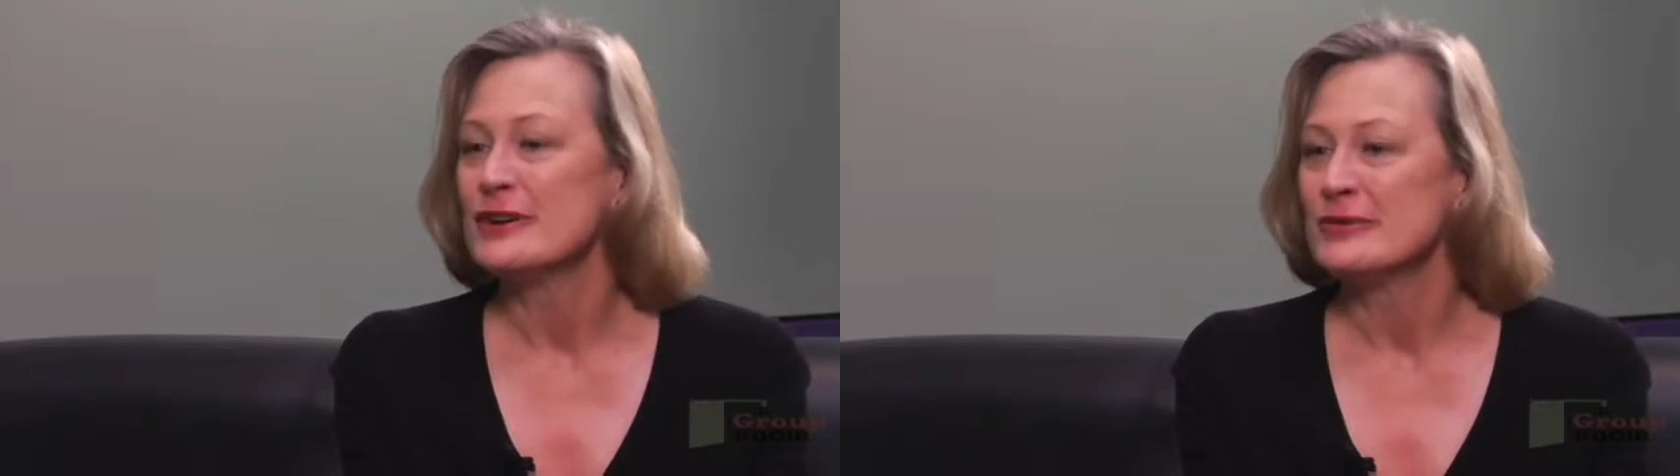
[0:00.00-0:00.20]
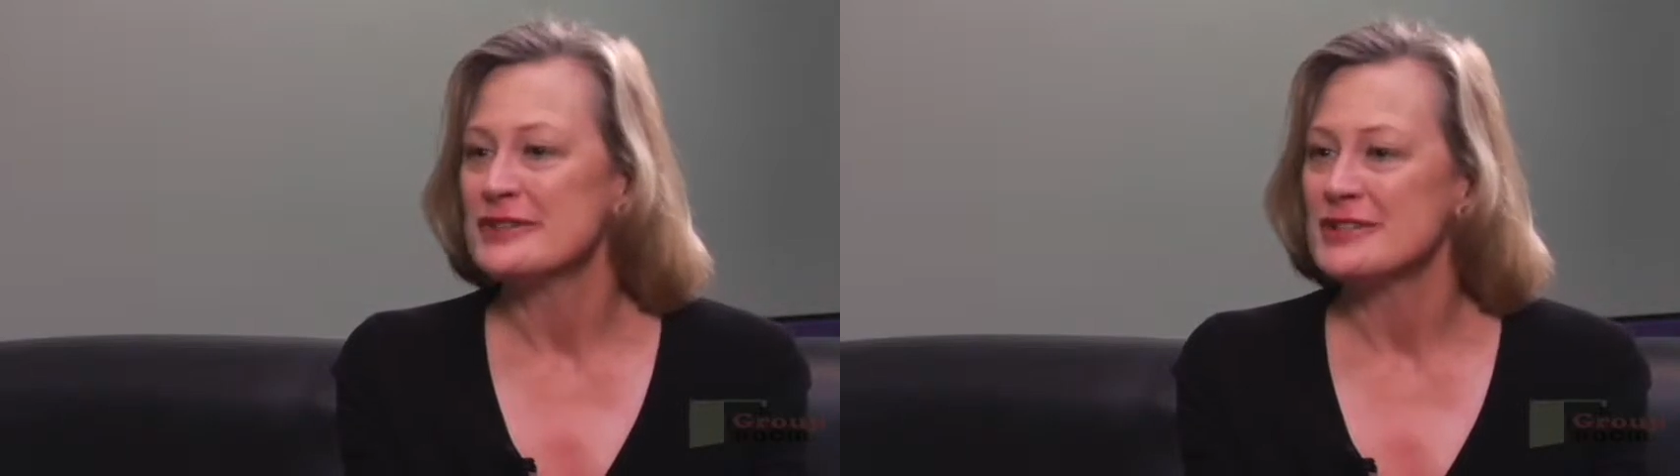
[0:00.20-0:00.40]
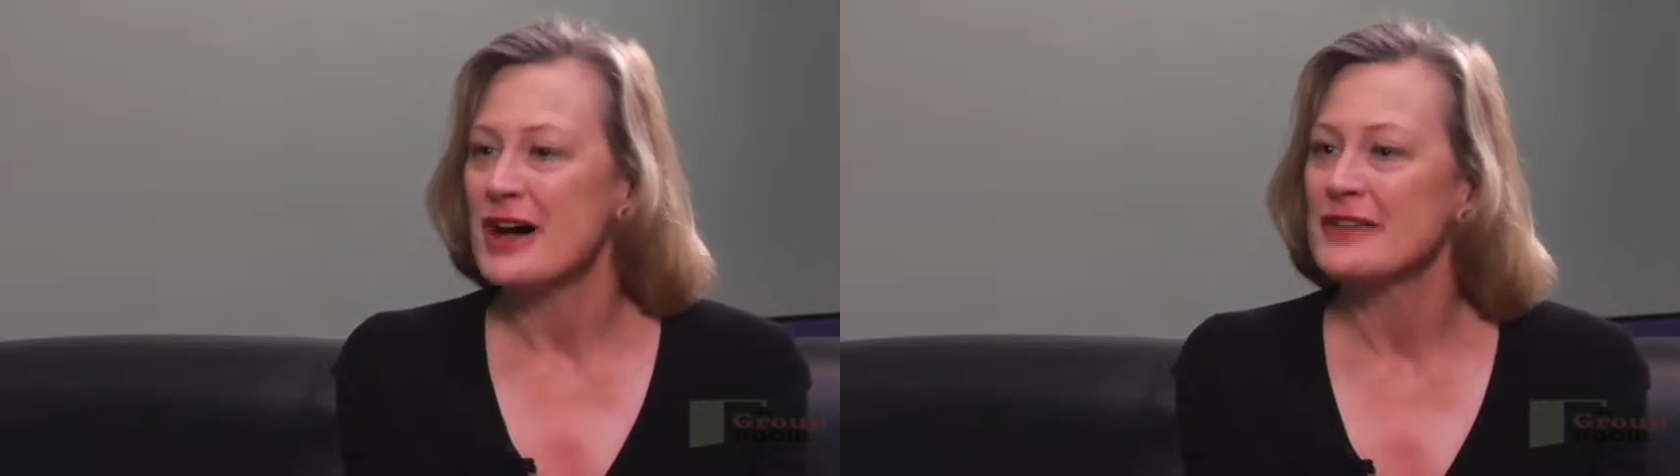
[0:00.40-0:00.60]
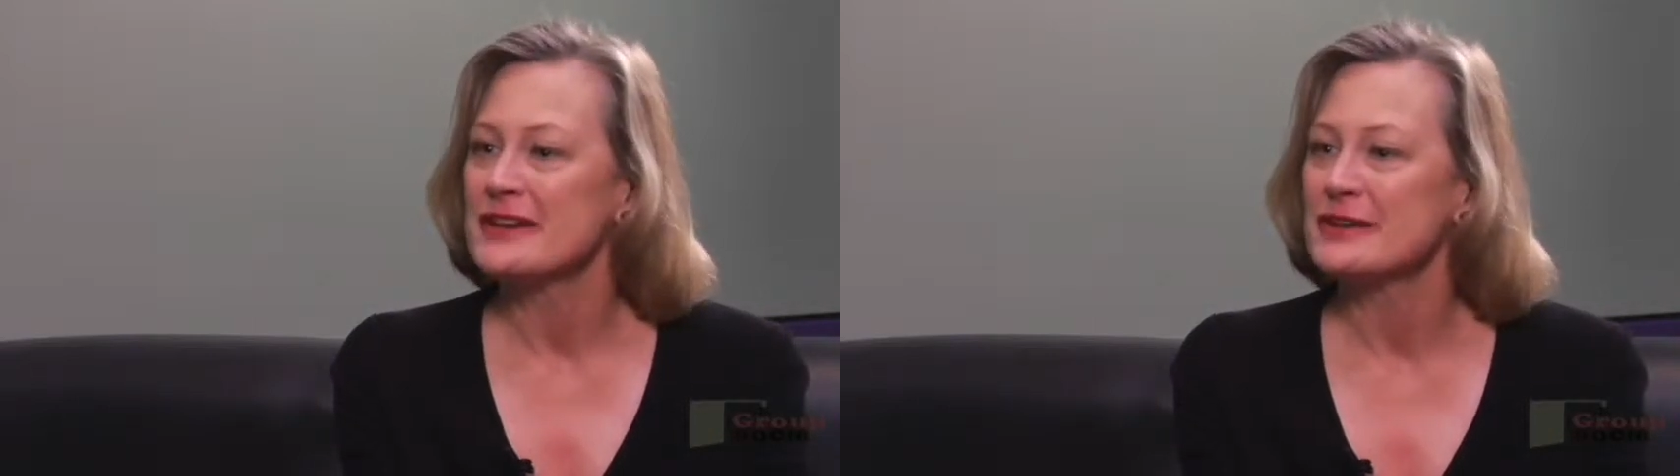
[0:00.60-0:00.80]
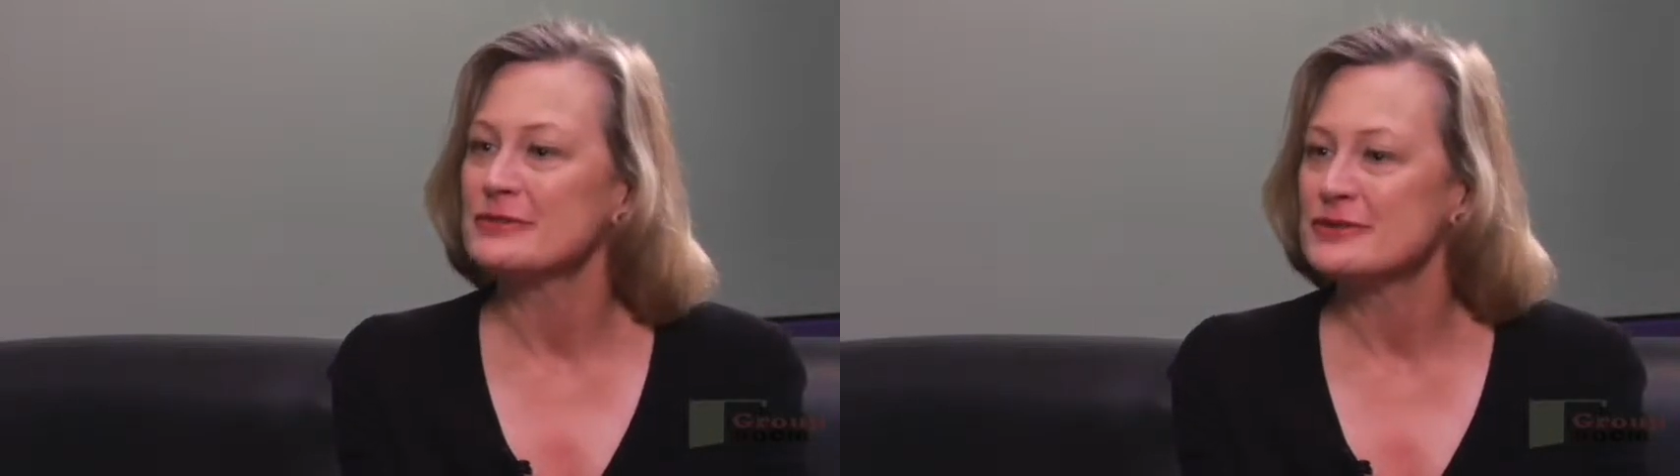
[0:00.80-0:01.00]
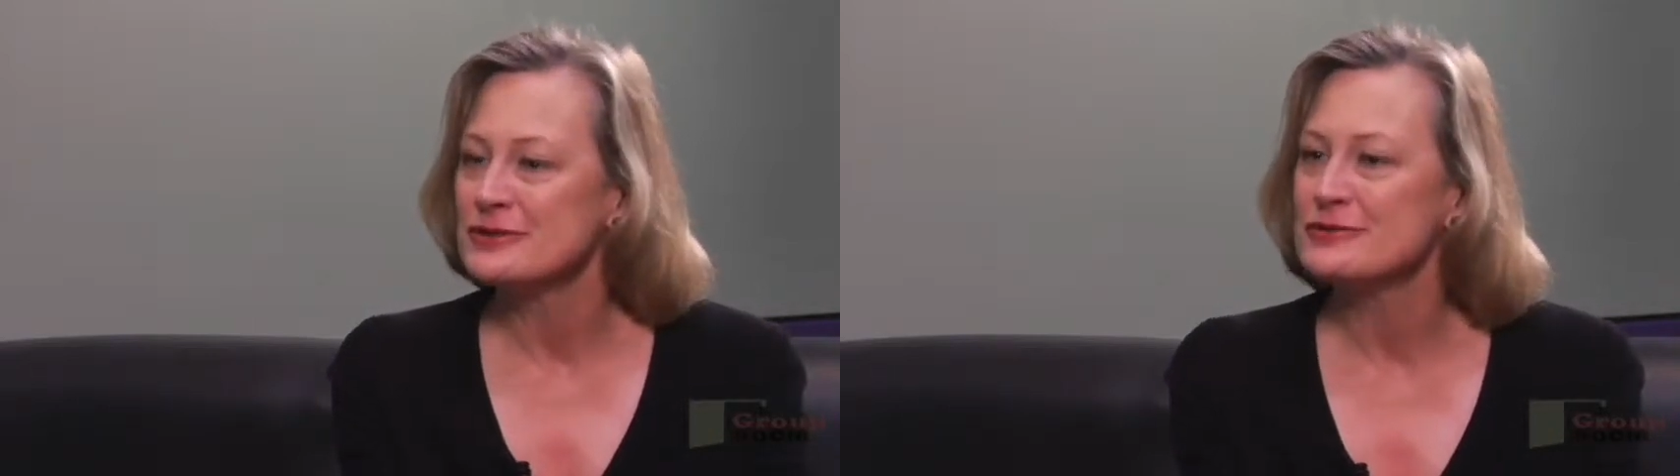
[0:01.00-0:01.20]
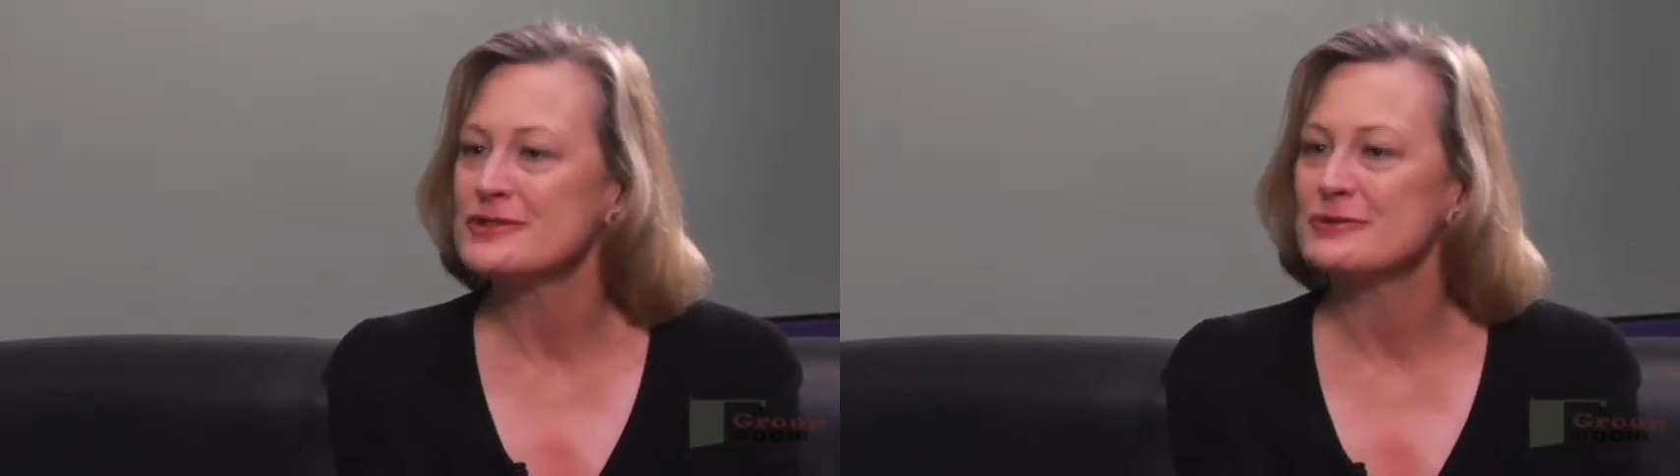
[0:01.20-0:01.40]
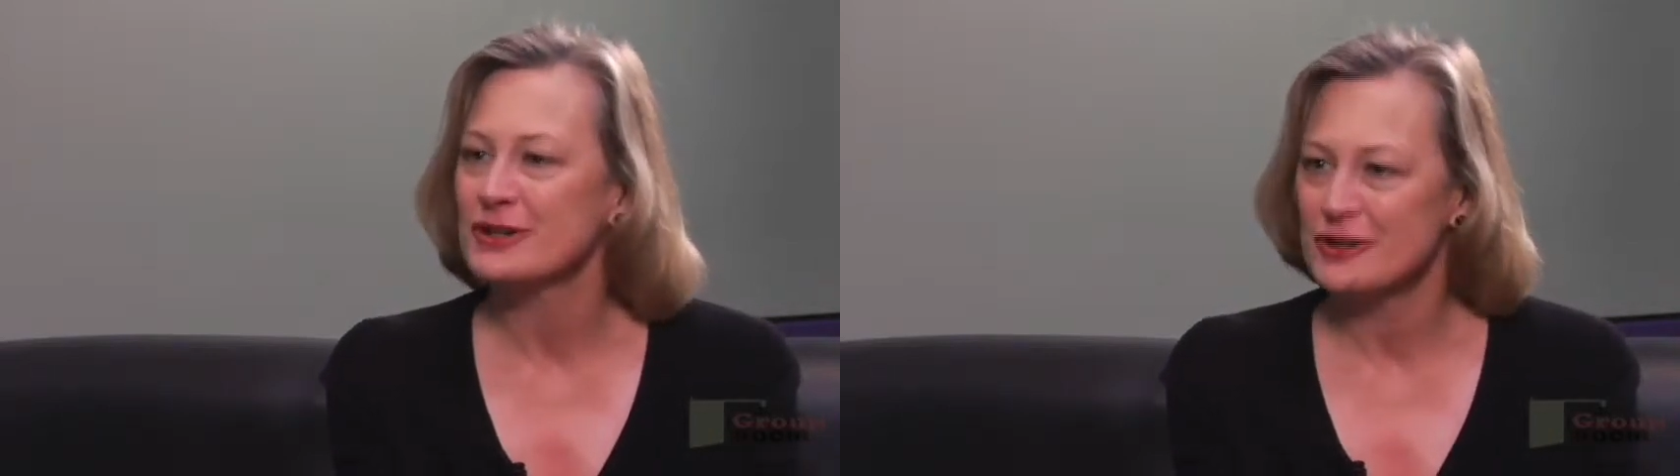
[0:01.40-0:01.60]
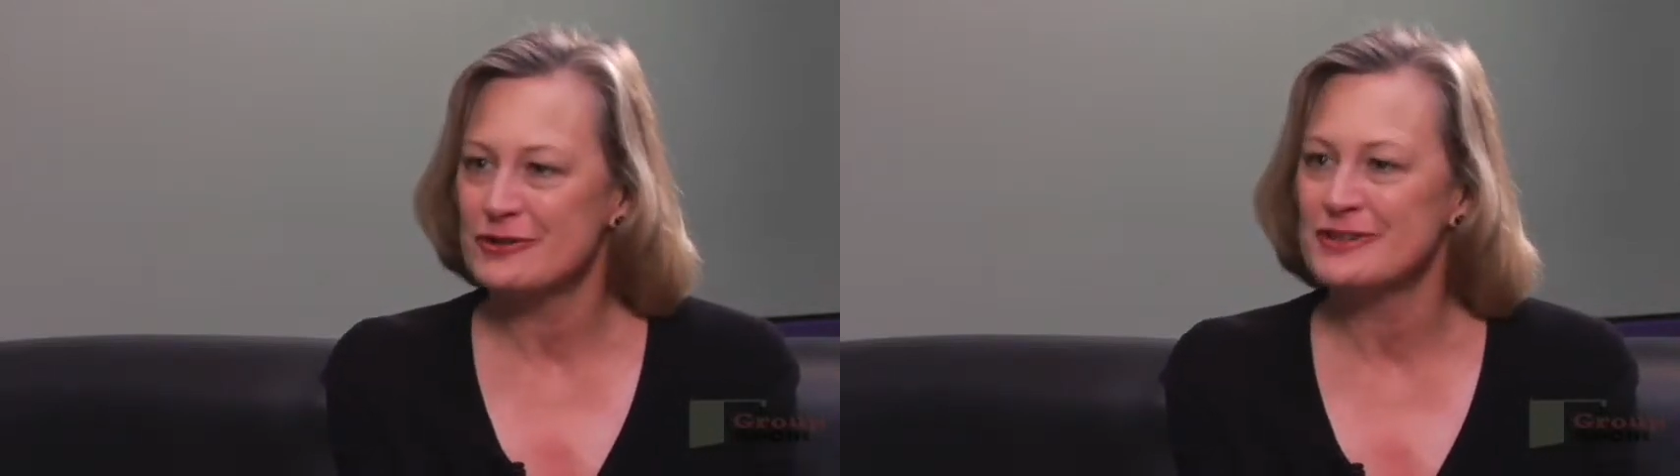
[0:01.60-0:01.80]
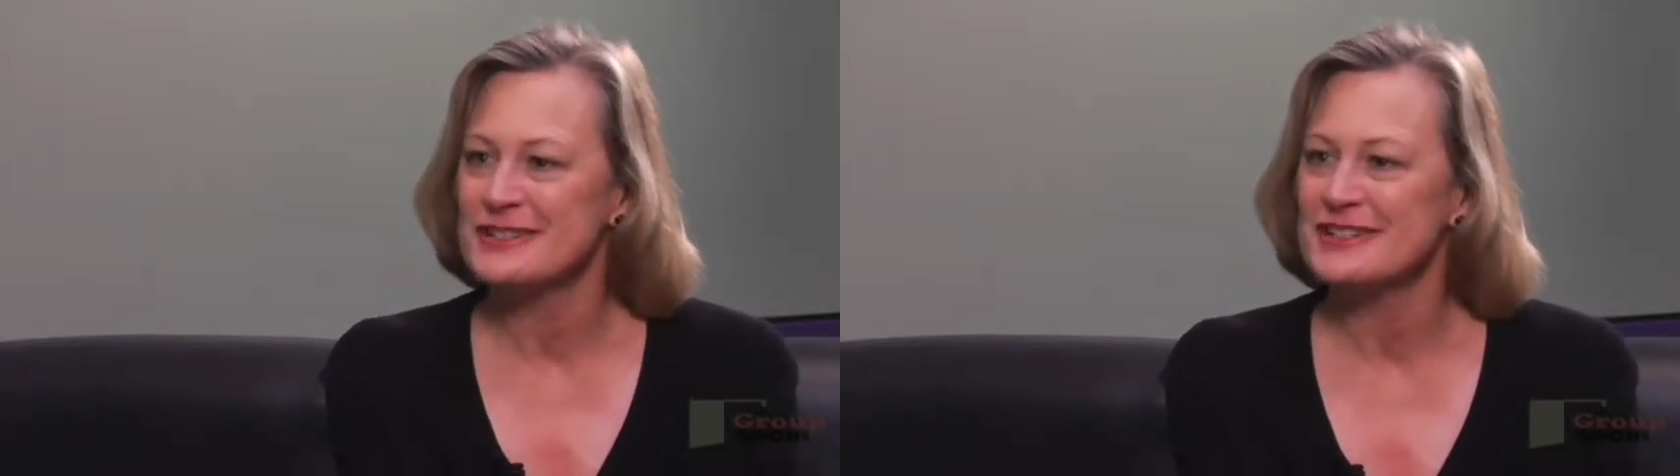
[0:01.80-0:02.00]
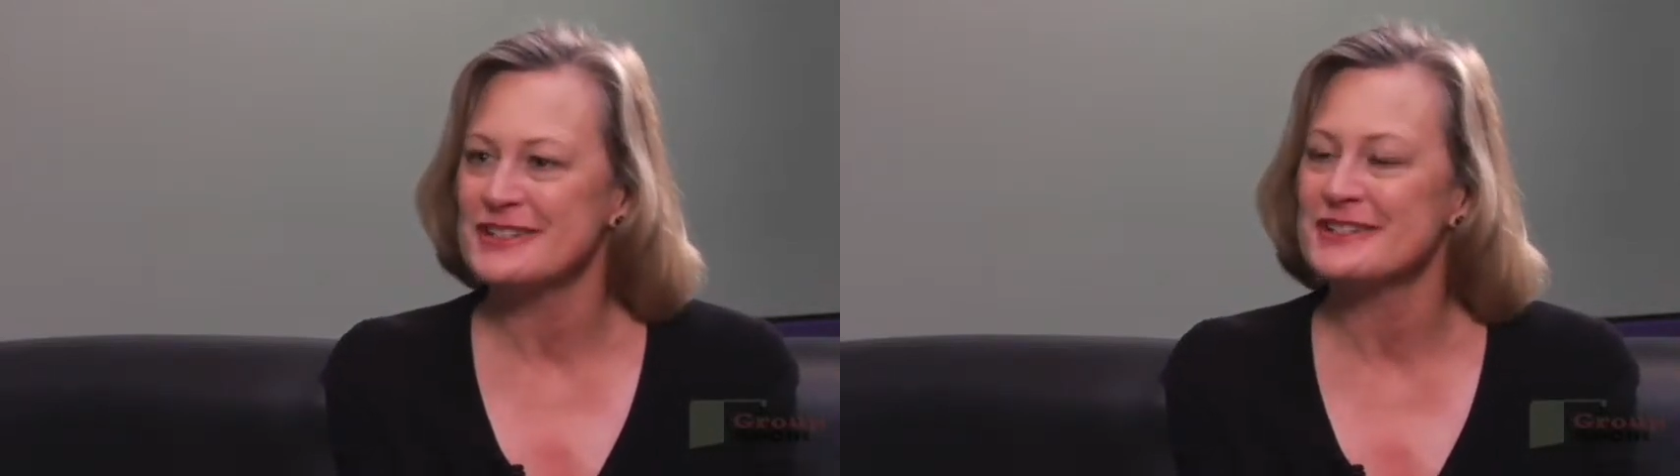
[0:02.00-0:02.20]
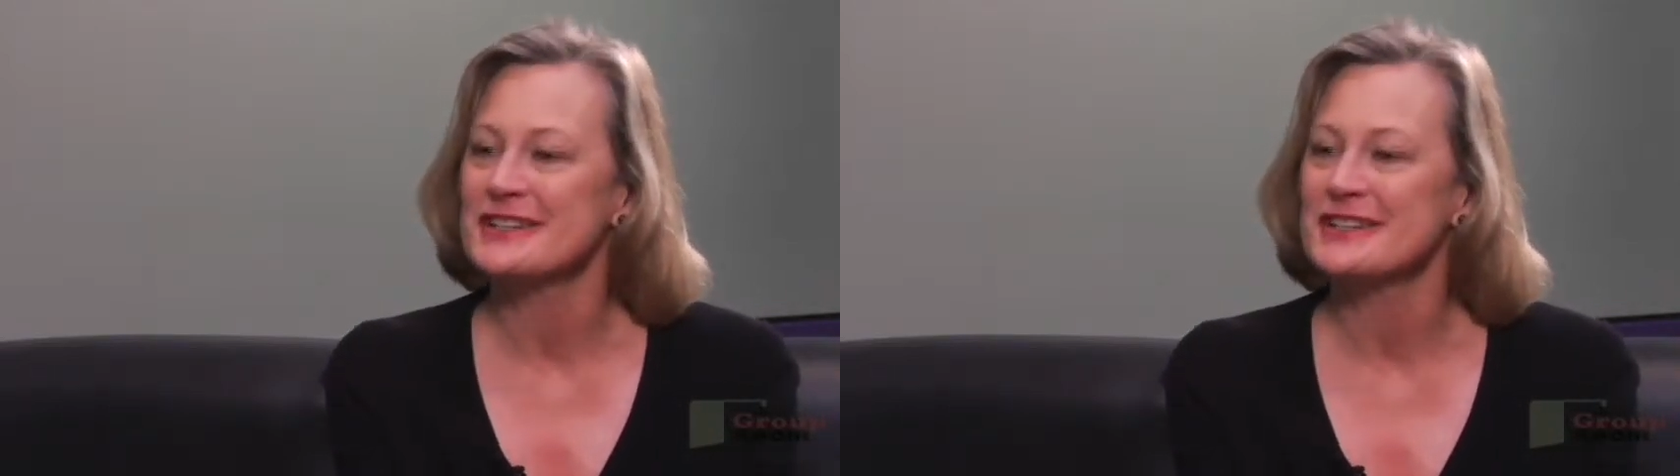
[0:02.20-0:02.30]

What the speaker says: we saw that it reduced recurrences